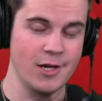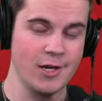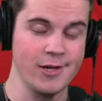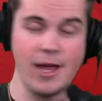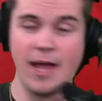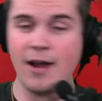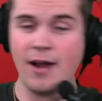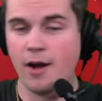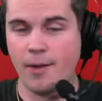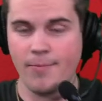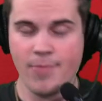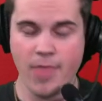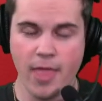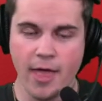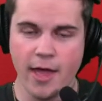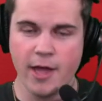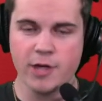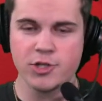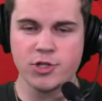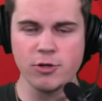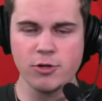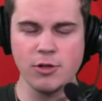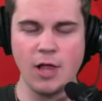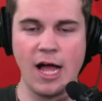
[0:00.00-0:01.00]
I don't know.
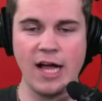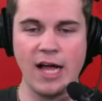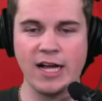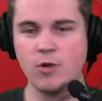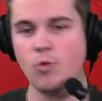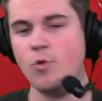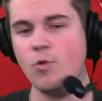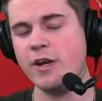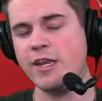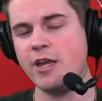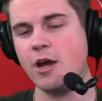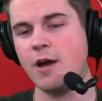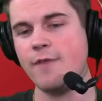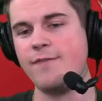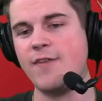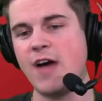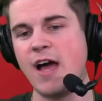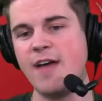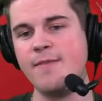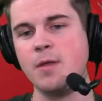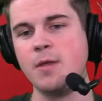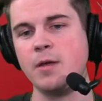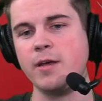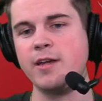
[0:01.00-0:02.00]
Drew Lock, 1 year,
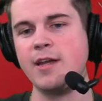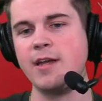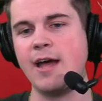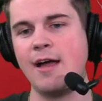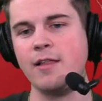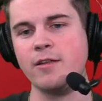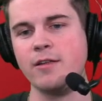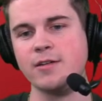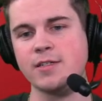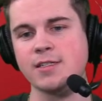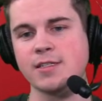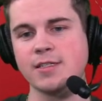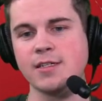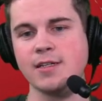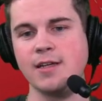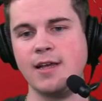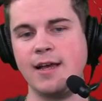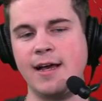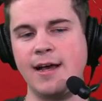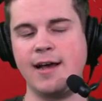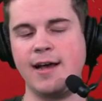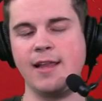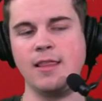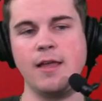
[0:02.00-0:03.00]
$5 million.
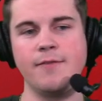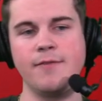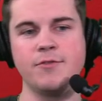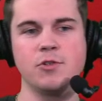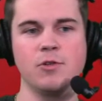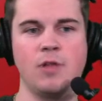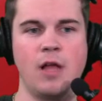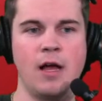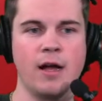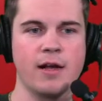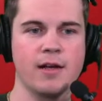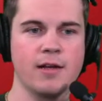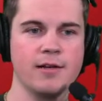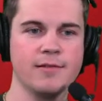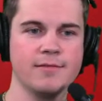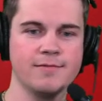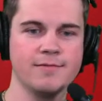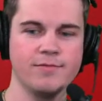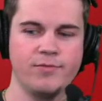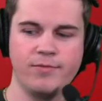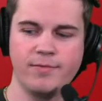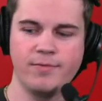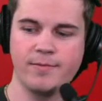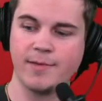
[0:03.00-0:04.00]
Love Drew Lock.
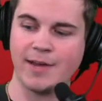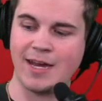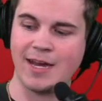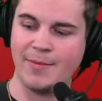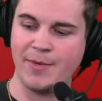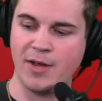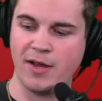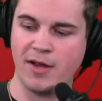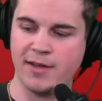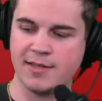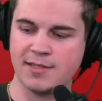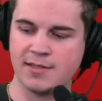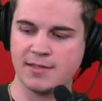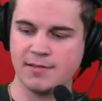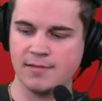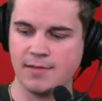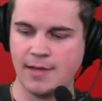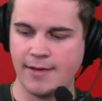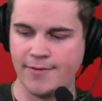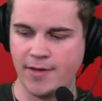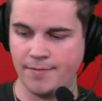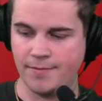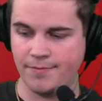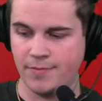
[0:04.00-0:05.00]
Gotta be honest.
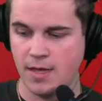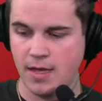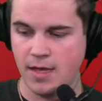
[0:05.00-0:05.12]
Love him.